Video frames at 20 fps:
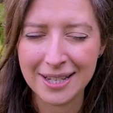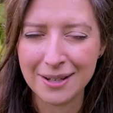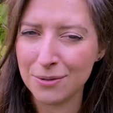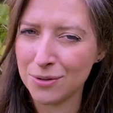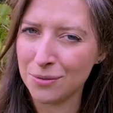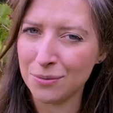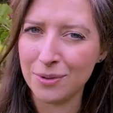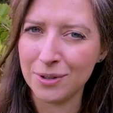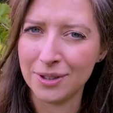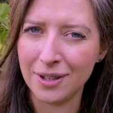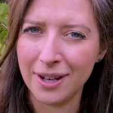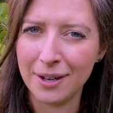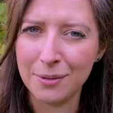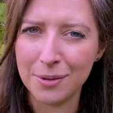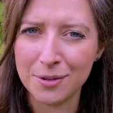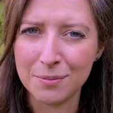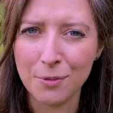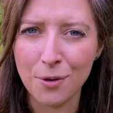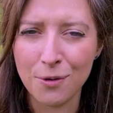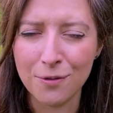It was the one I
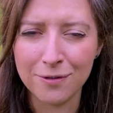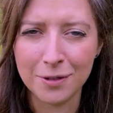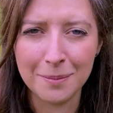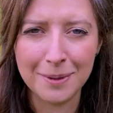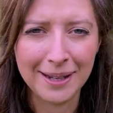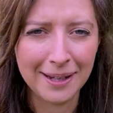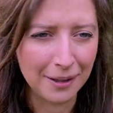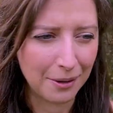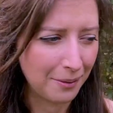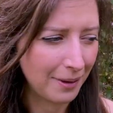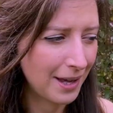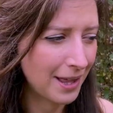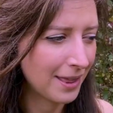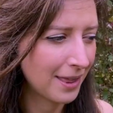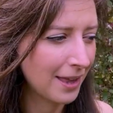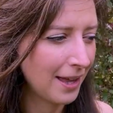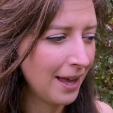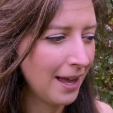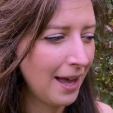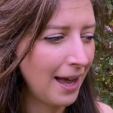was more familiar with,
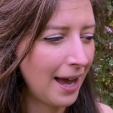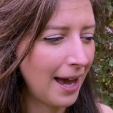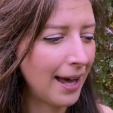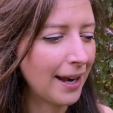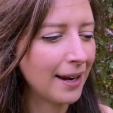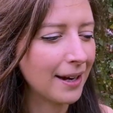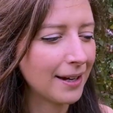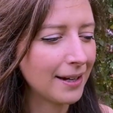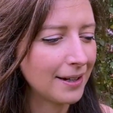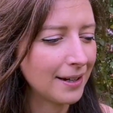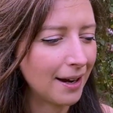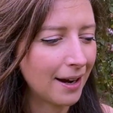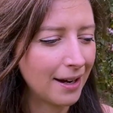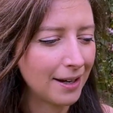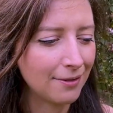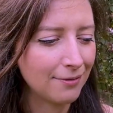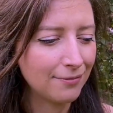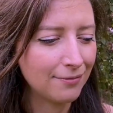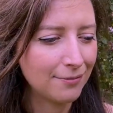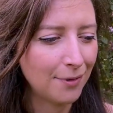and
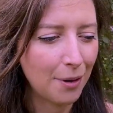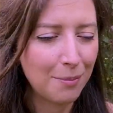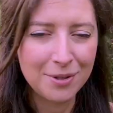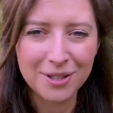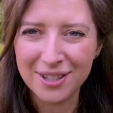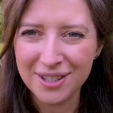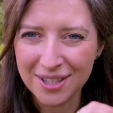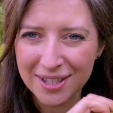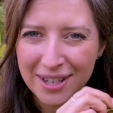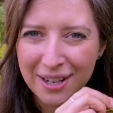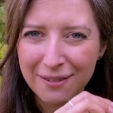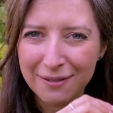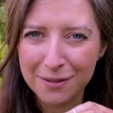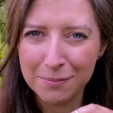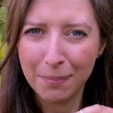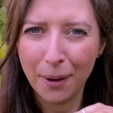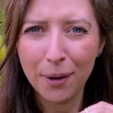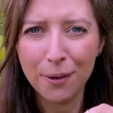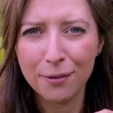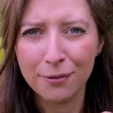I rubbed and sniffed
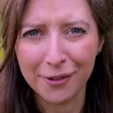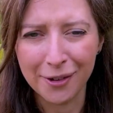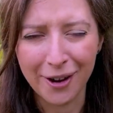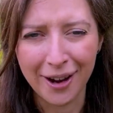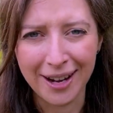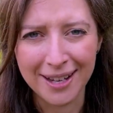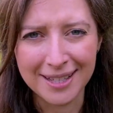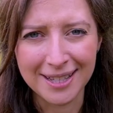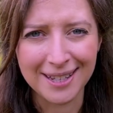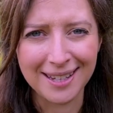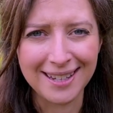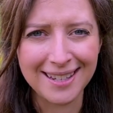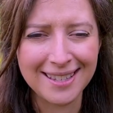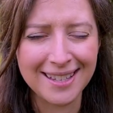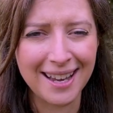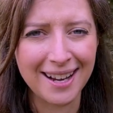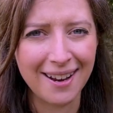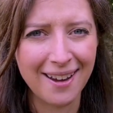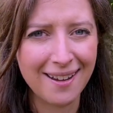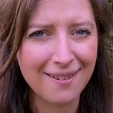both varieties,
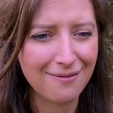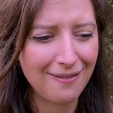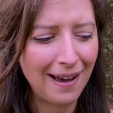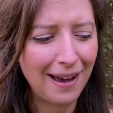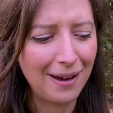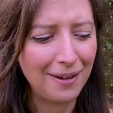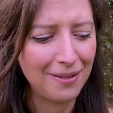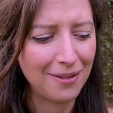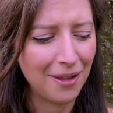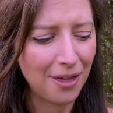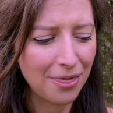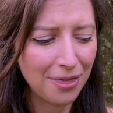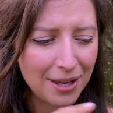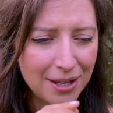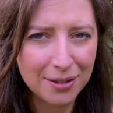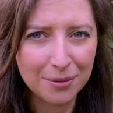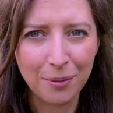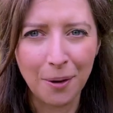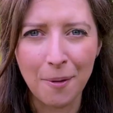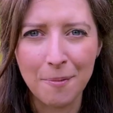and I found that
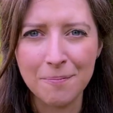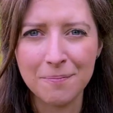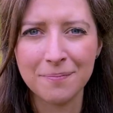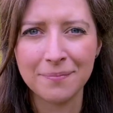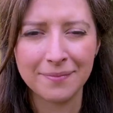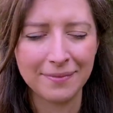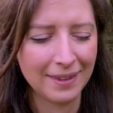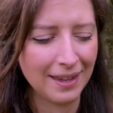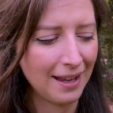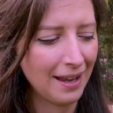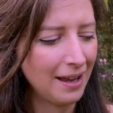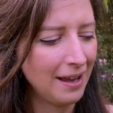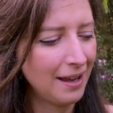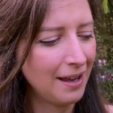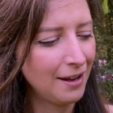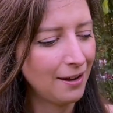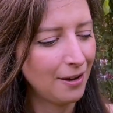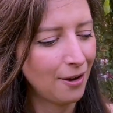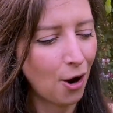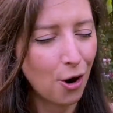this one,
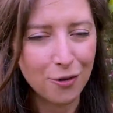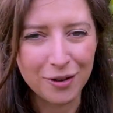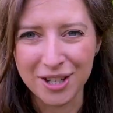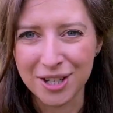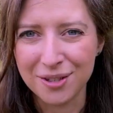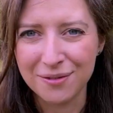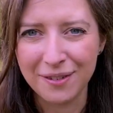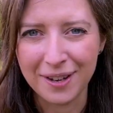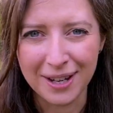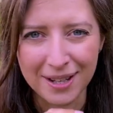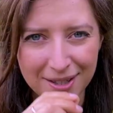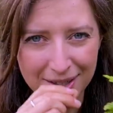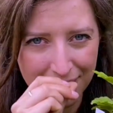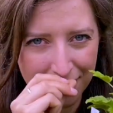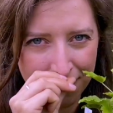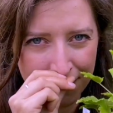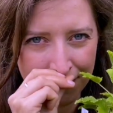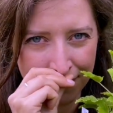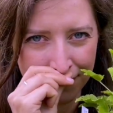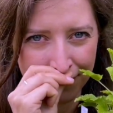Orange Fizz,
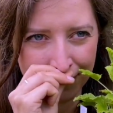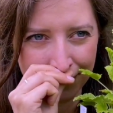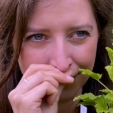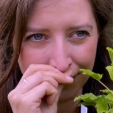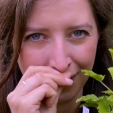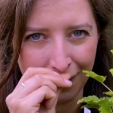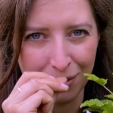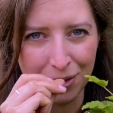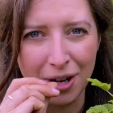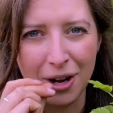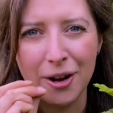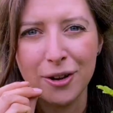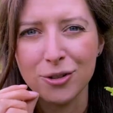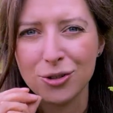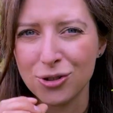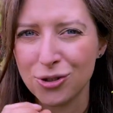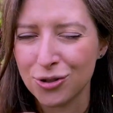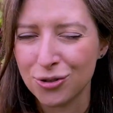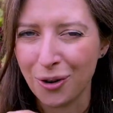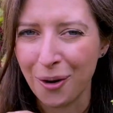was a lot
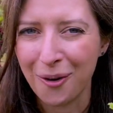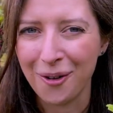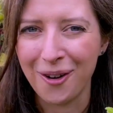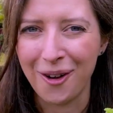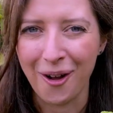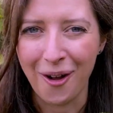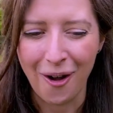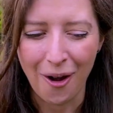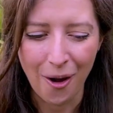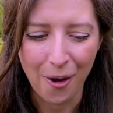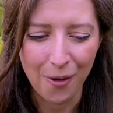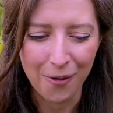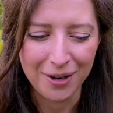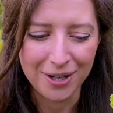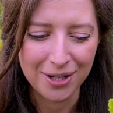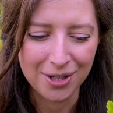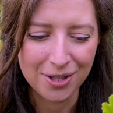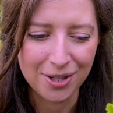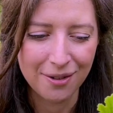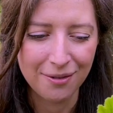stronger
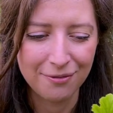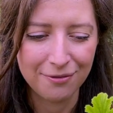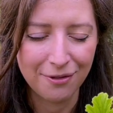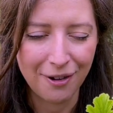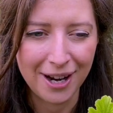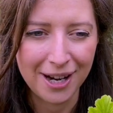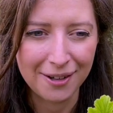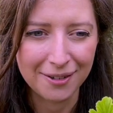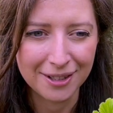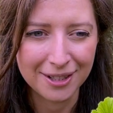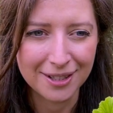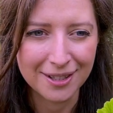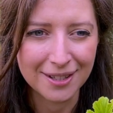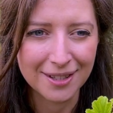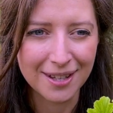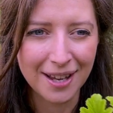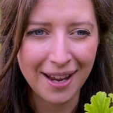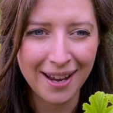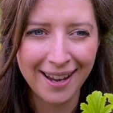orange fragrance.